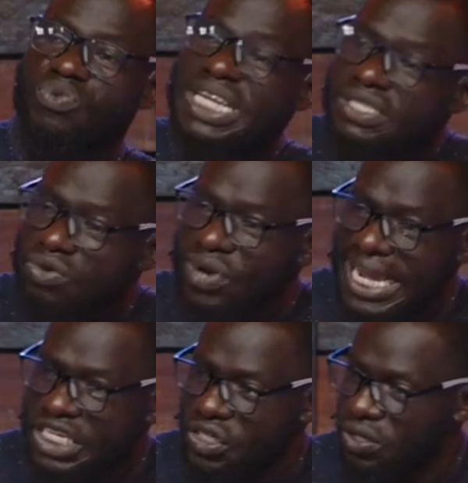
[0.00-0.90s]

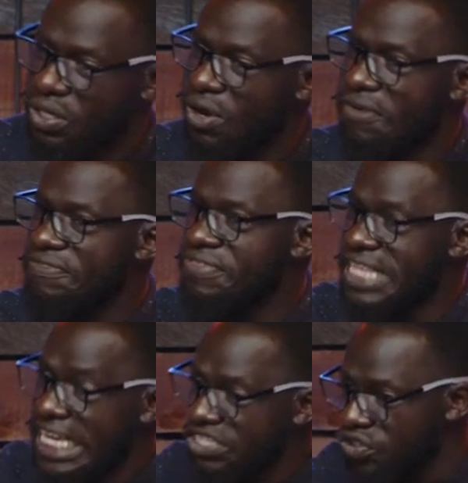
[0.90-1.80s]
resurrection of
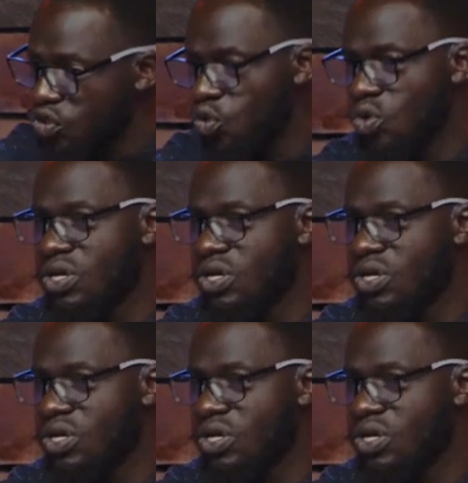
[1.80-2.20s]
these two